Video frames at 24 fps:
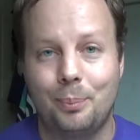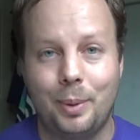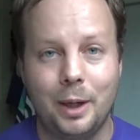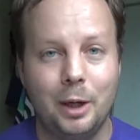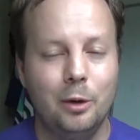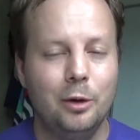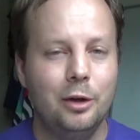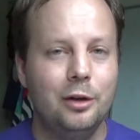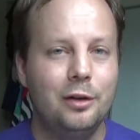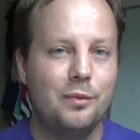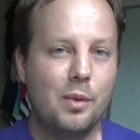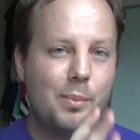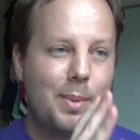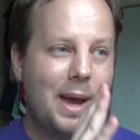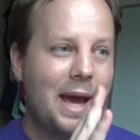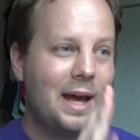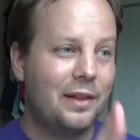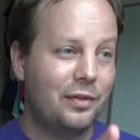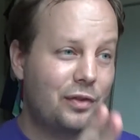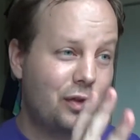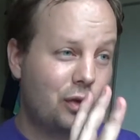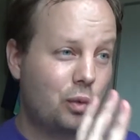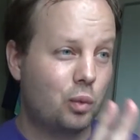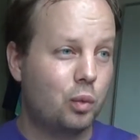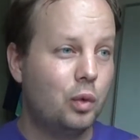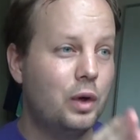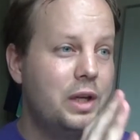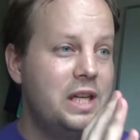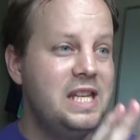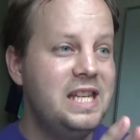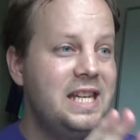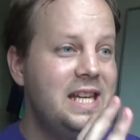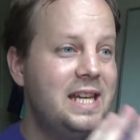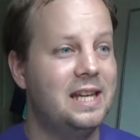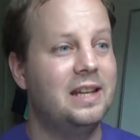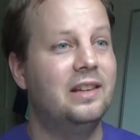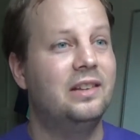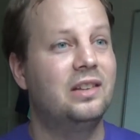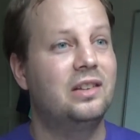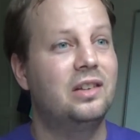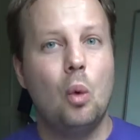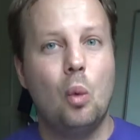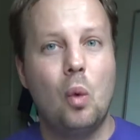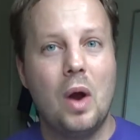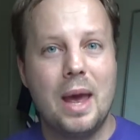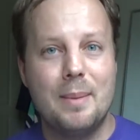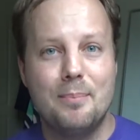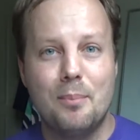period of about three years
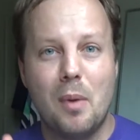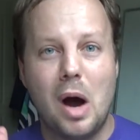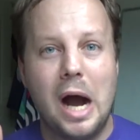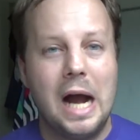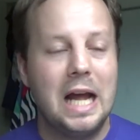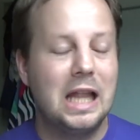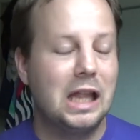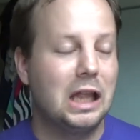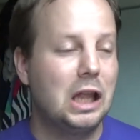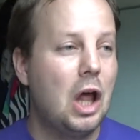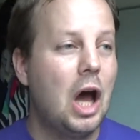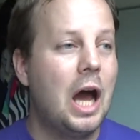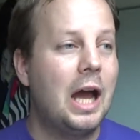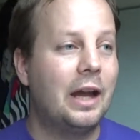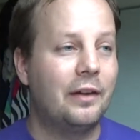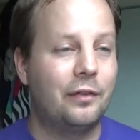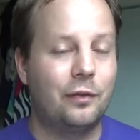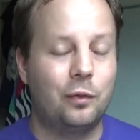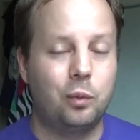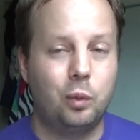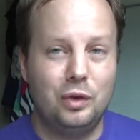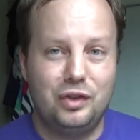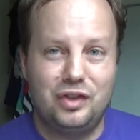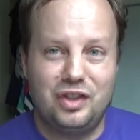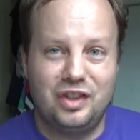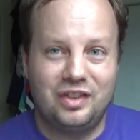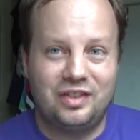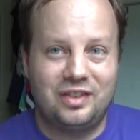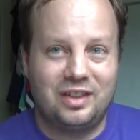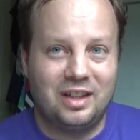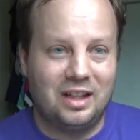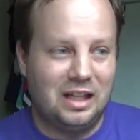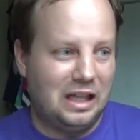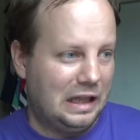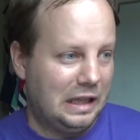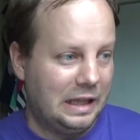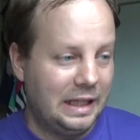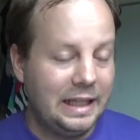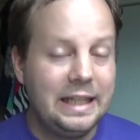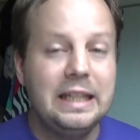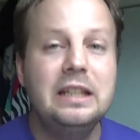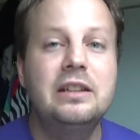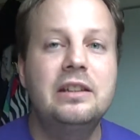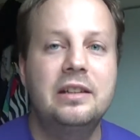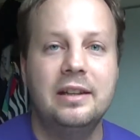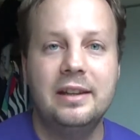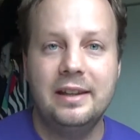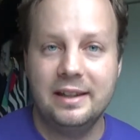where my life was just
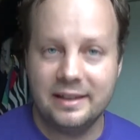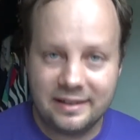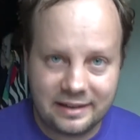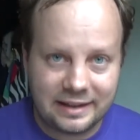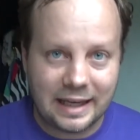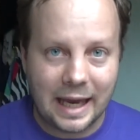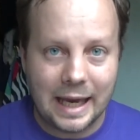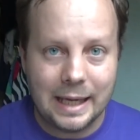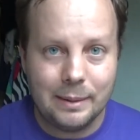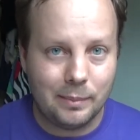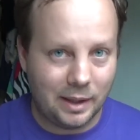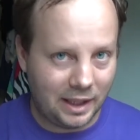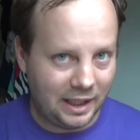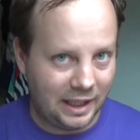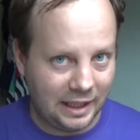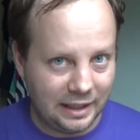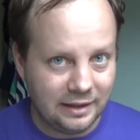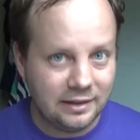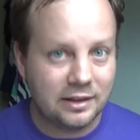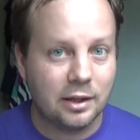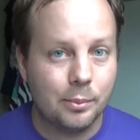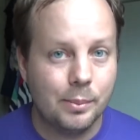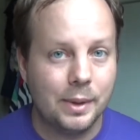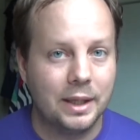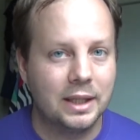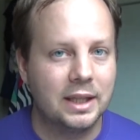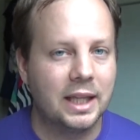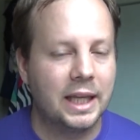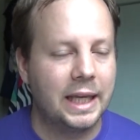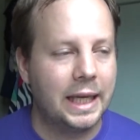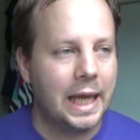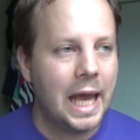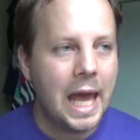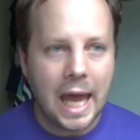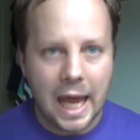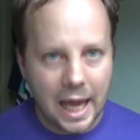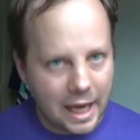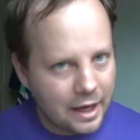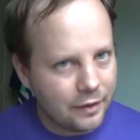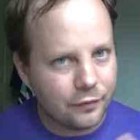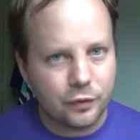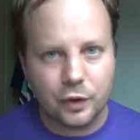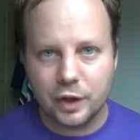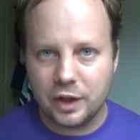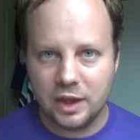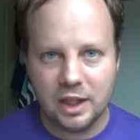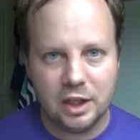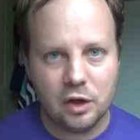linked to this game intimately.
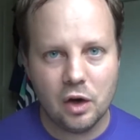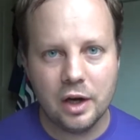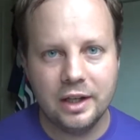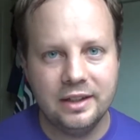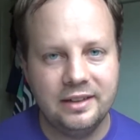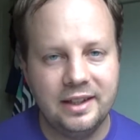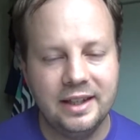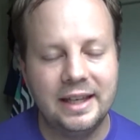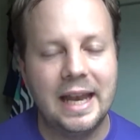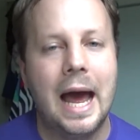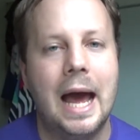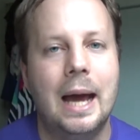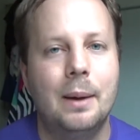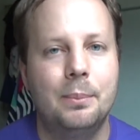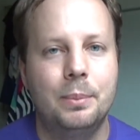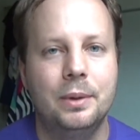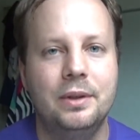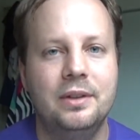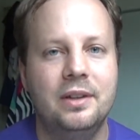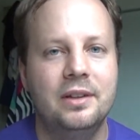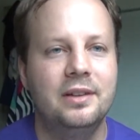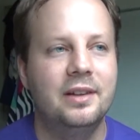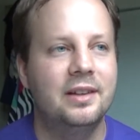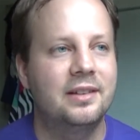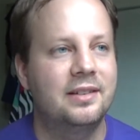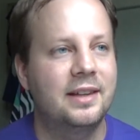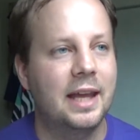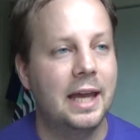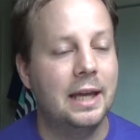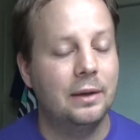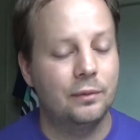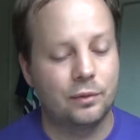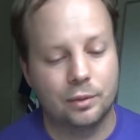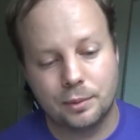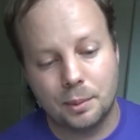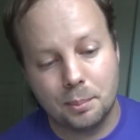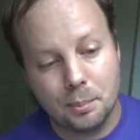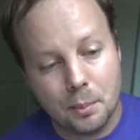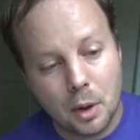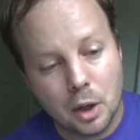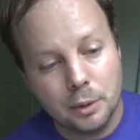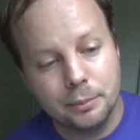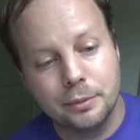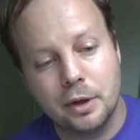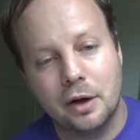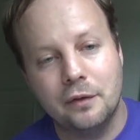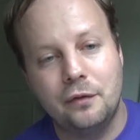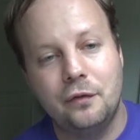Everything I did happened in this game from the
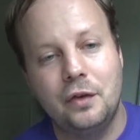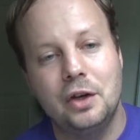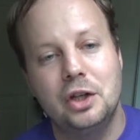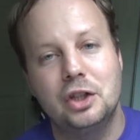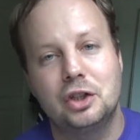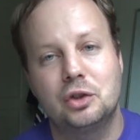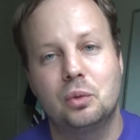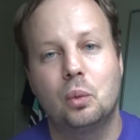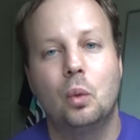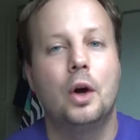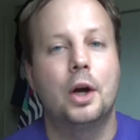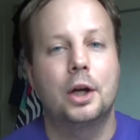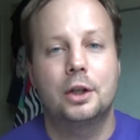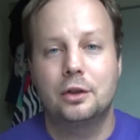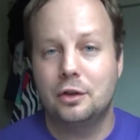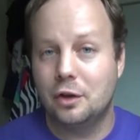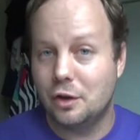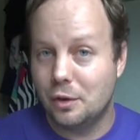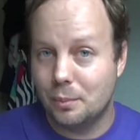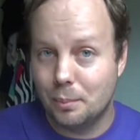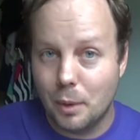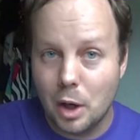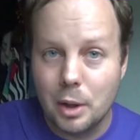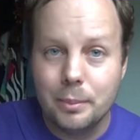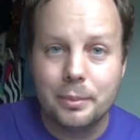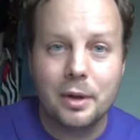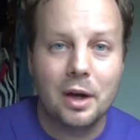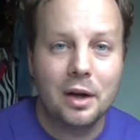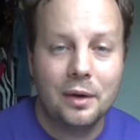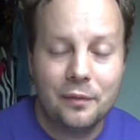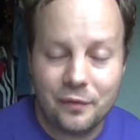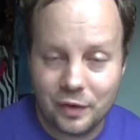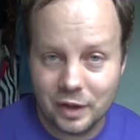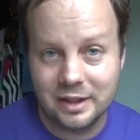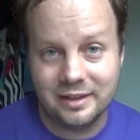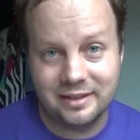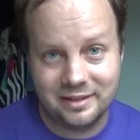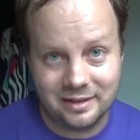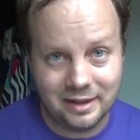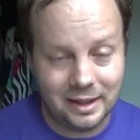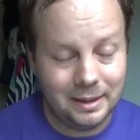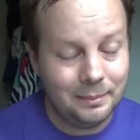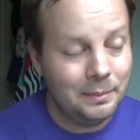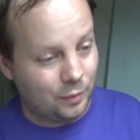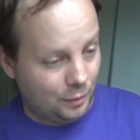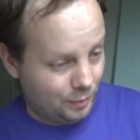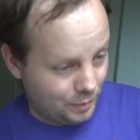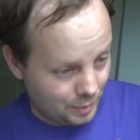moment I finished work to the moment I fell
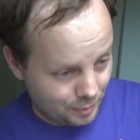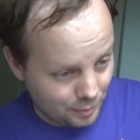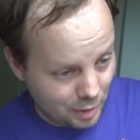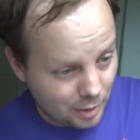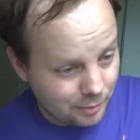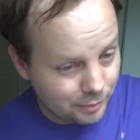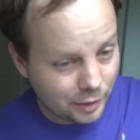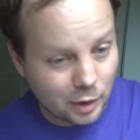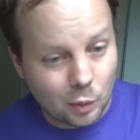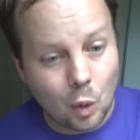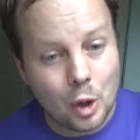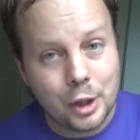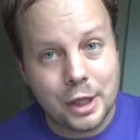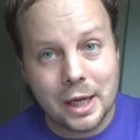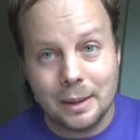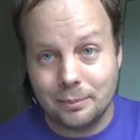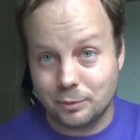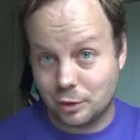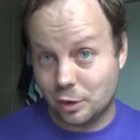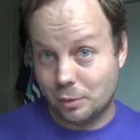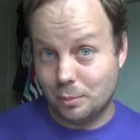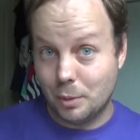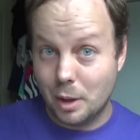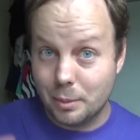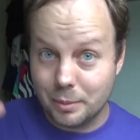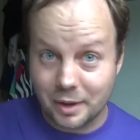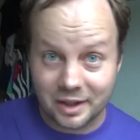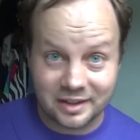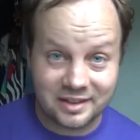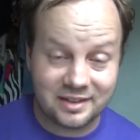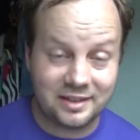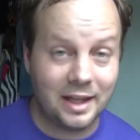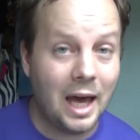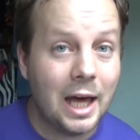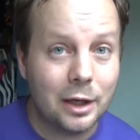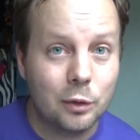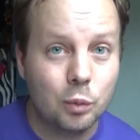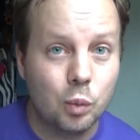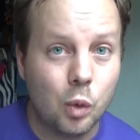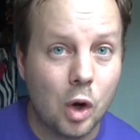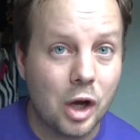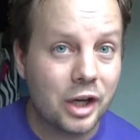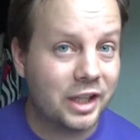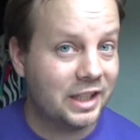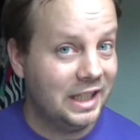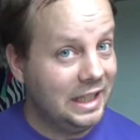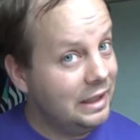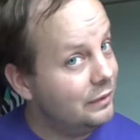asleep, from the moment I woke up to the moment I started
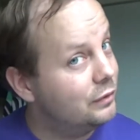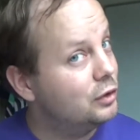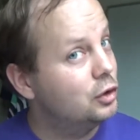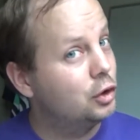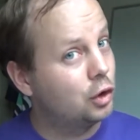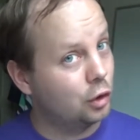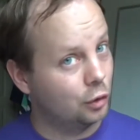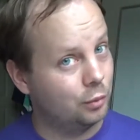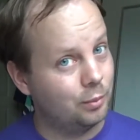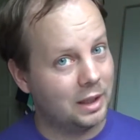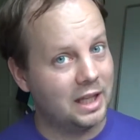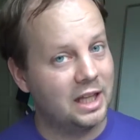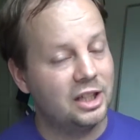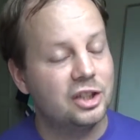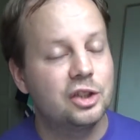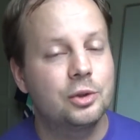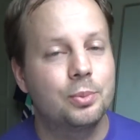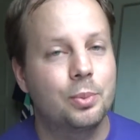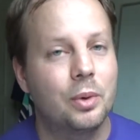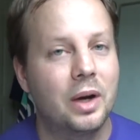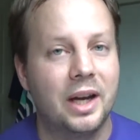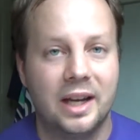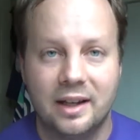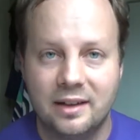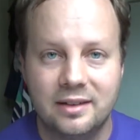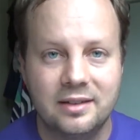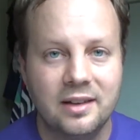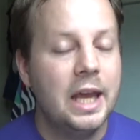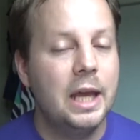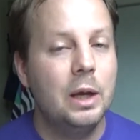work and even during my lunch breaks.